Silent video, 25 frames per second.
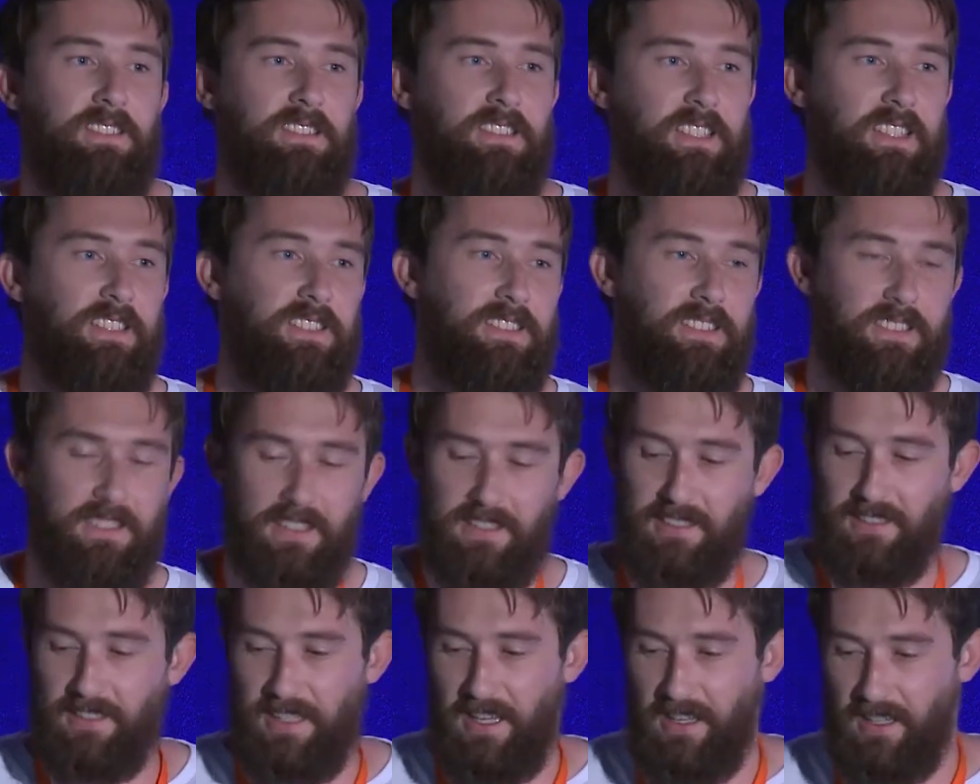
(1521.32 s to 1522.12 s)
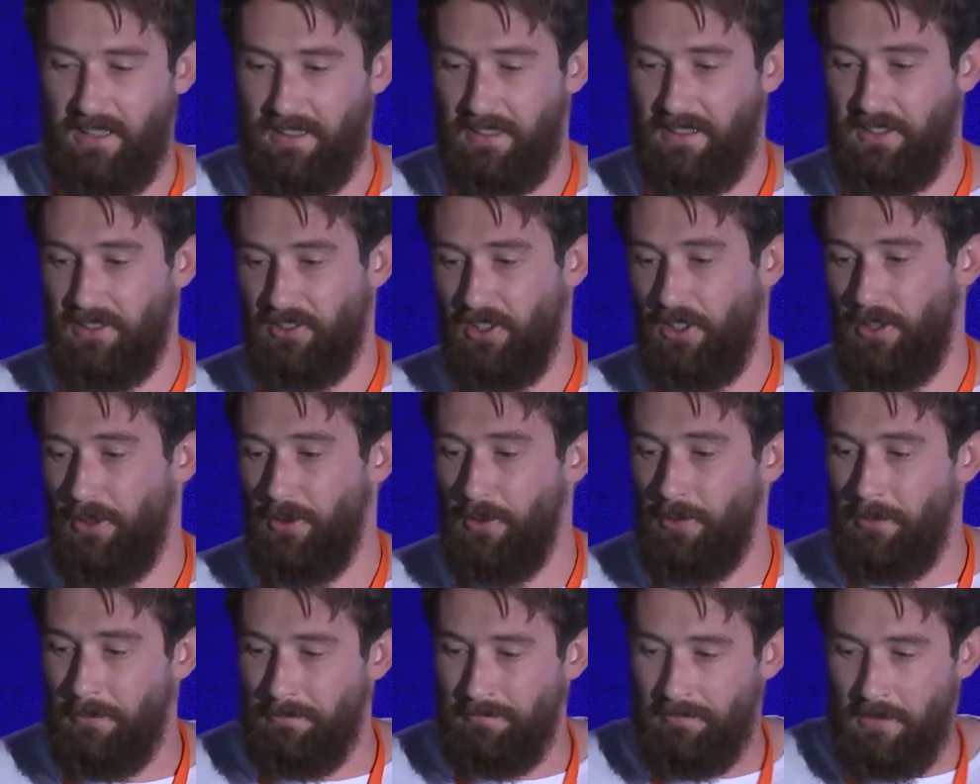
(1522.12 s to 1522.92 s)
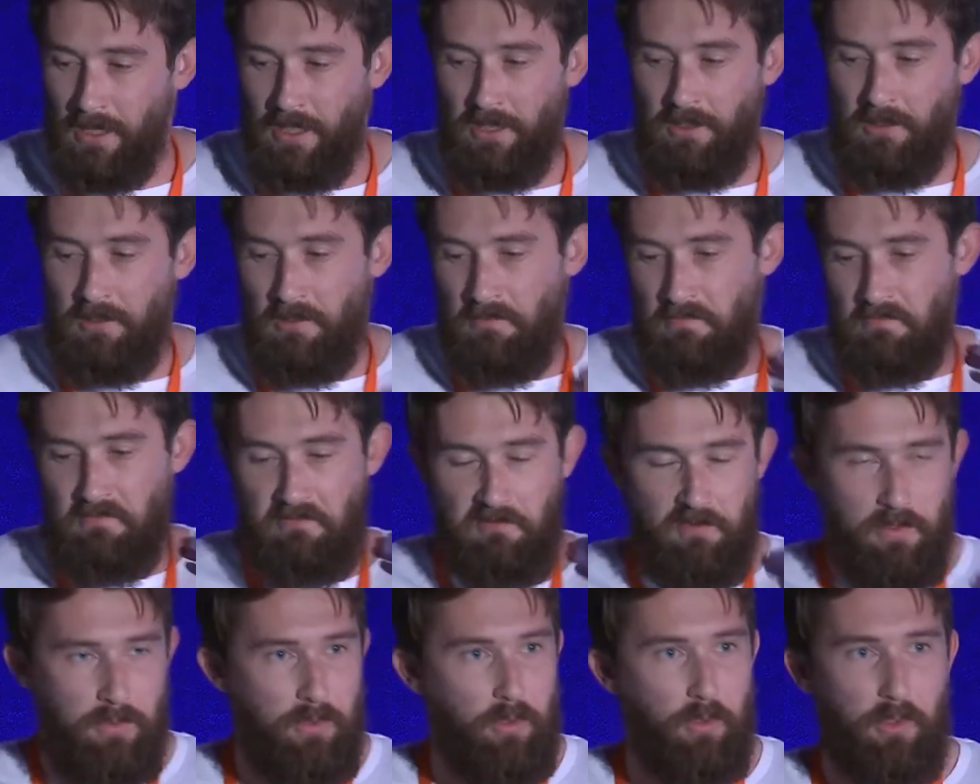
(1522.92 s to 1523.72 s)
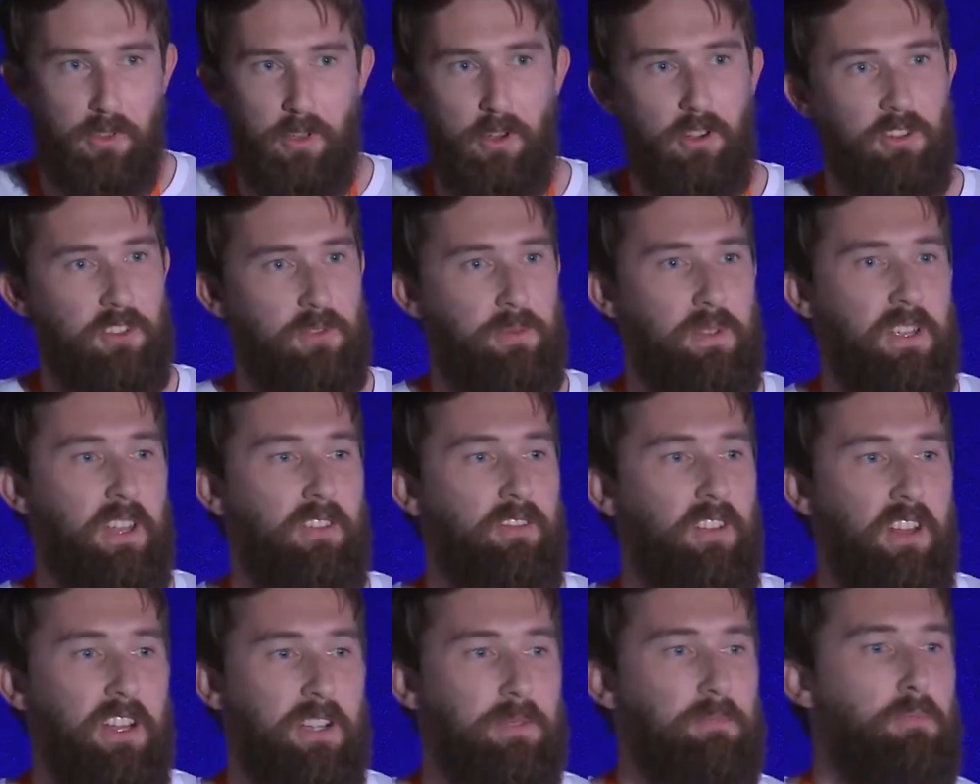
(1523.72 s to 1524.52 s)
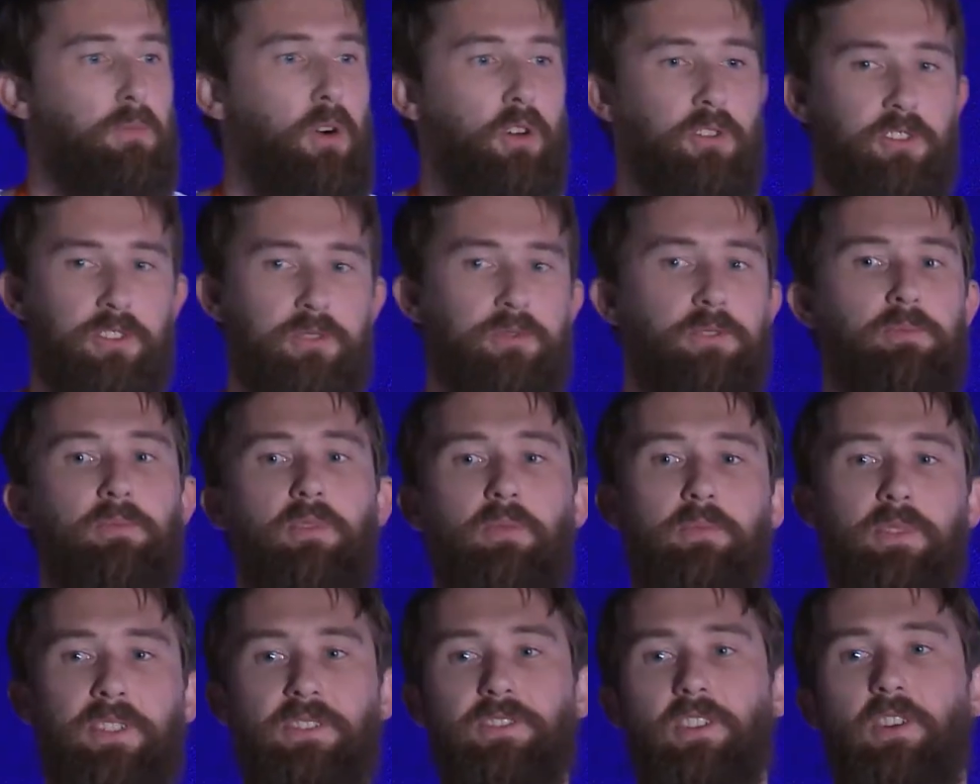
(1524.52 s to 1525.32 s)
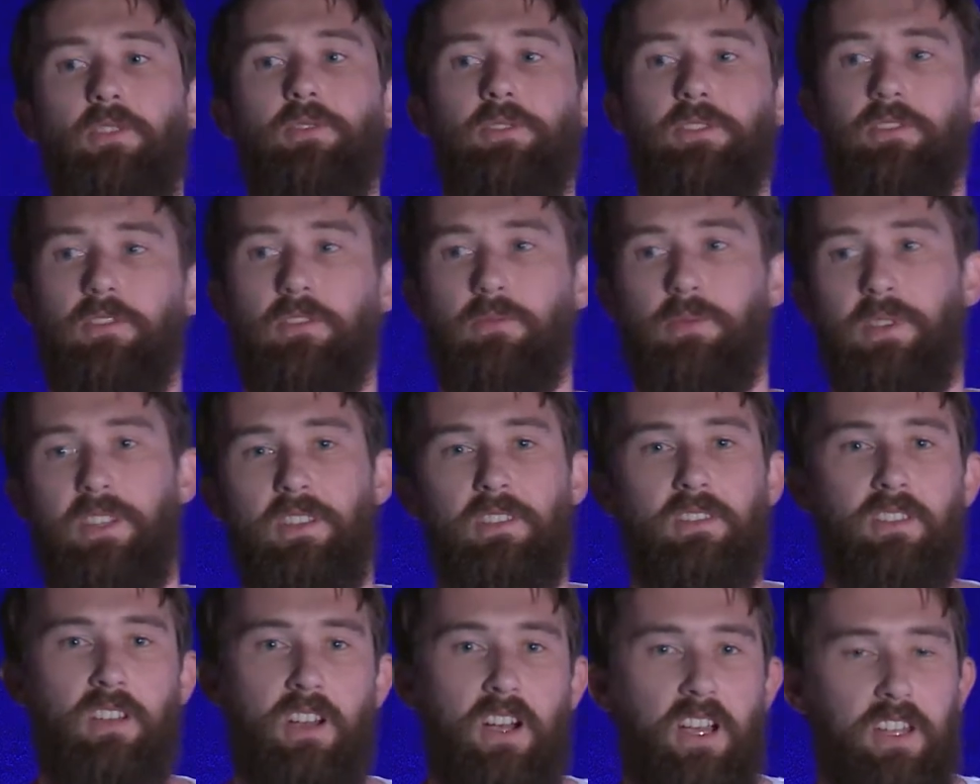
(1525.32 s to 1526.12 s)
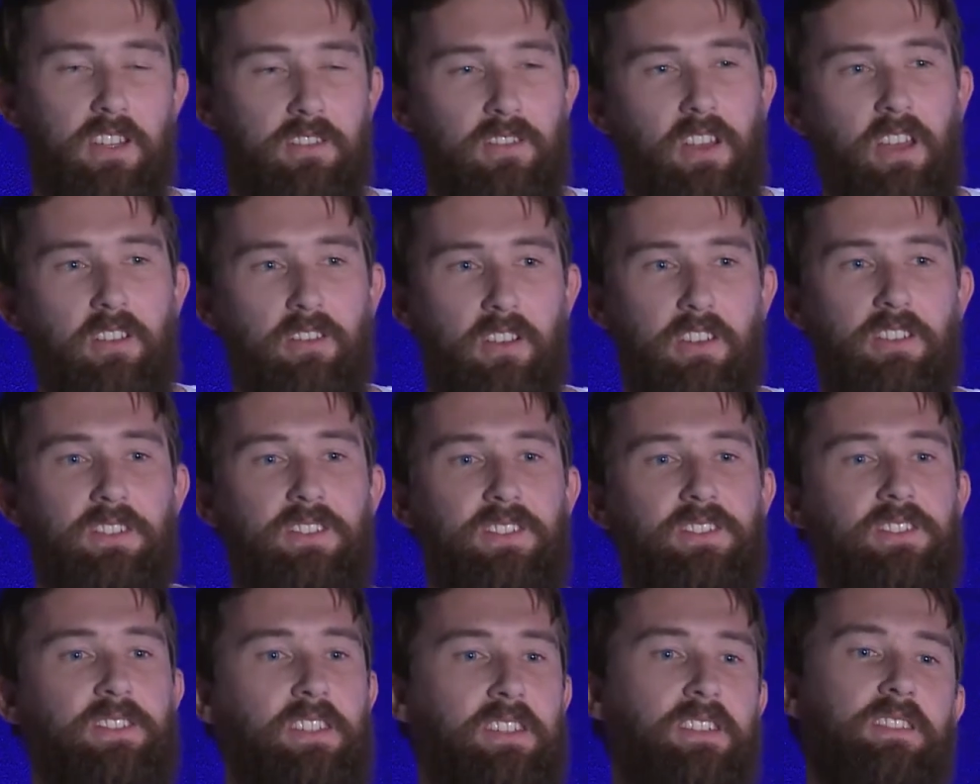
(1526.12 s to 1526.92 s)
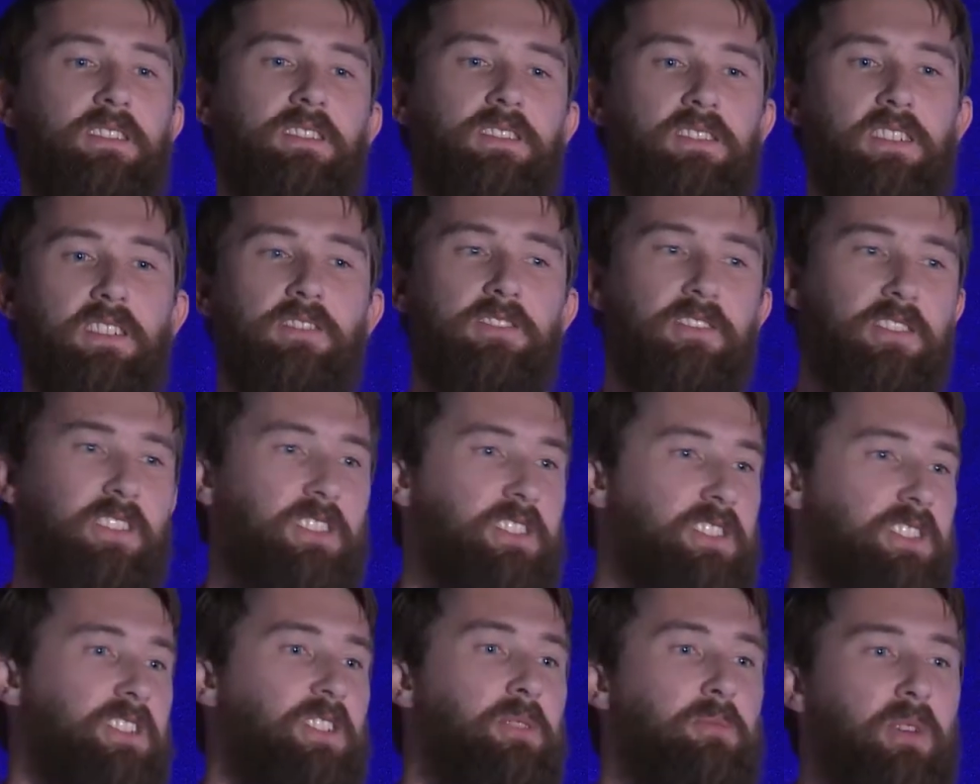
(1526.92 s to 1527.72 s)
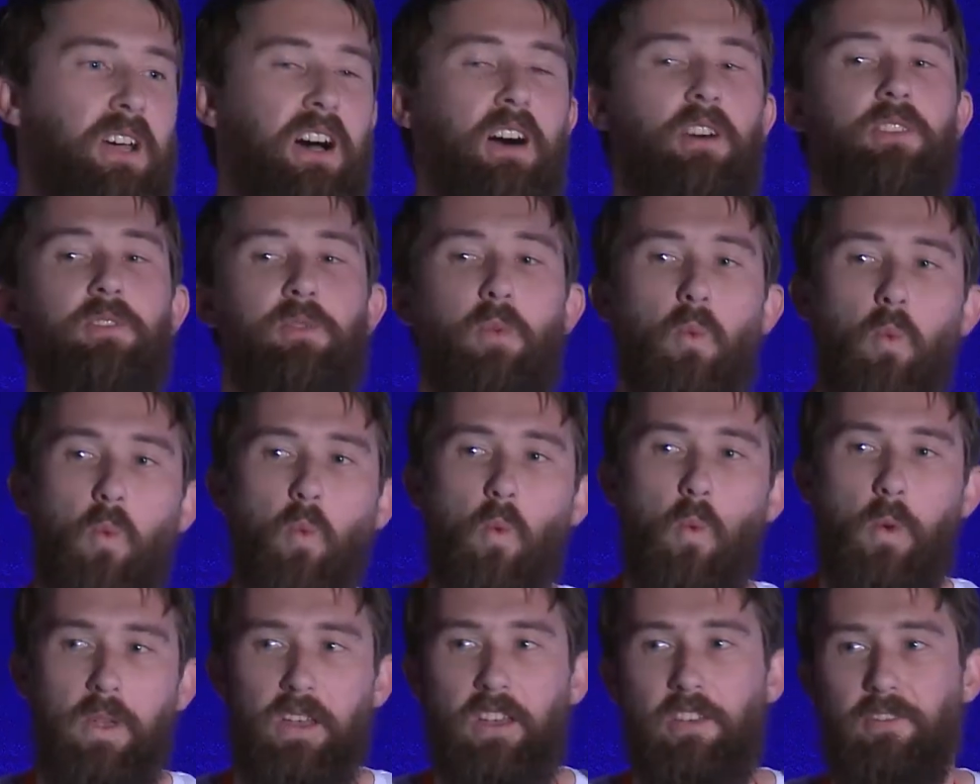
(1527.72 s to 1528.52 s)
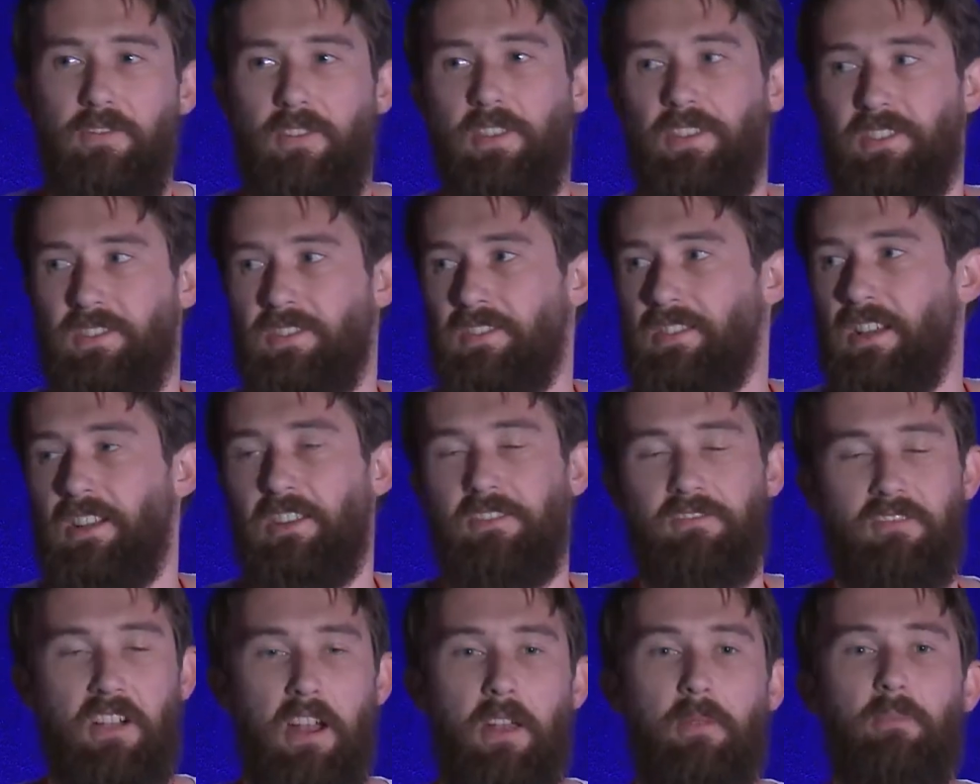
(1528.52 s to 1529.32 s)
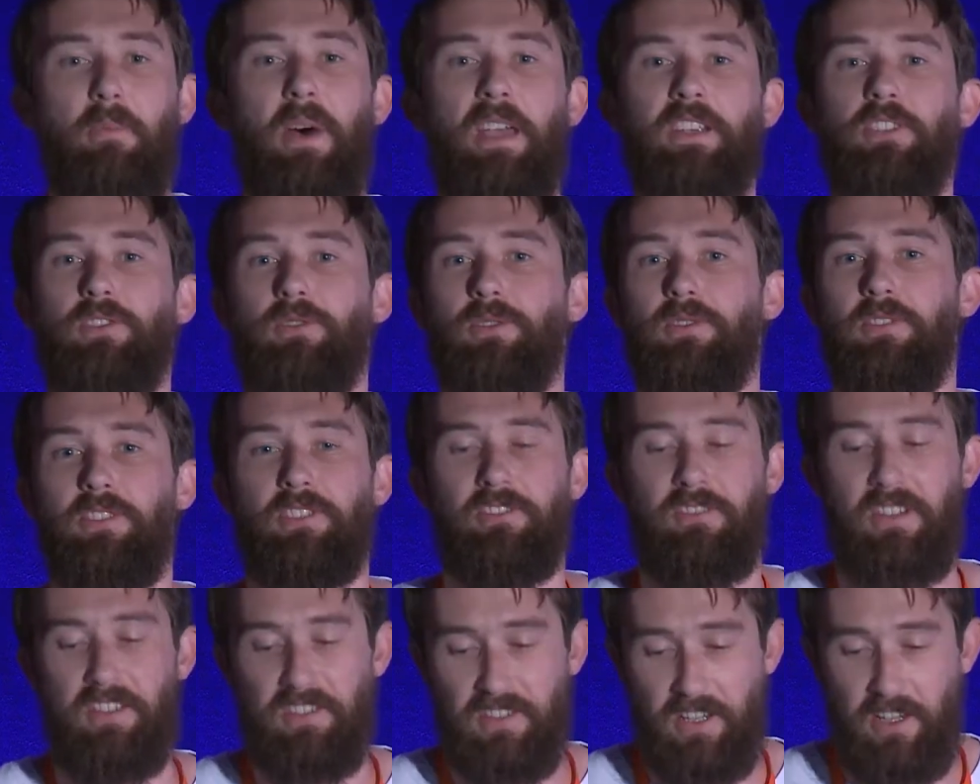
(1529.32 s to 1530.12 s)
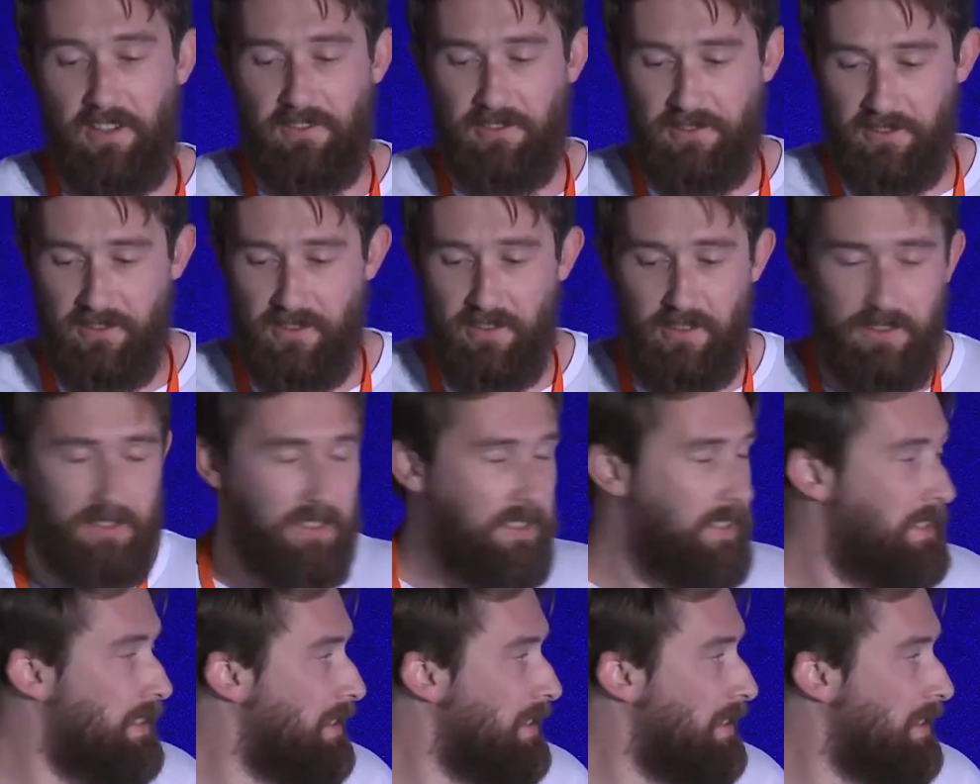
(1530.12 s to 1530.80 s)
Yes, exactly. So remember with hooks we have like module implements alter, and we can kind of have a set definition about if this is going to run, make sure this runs after it.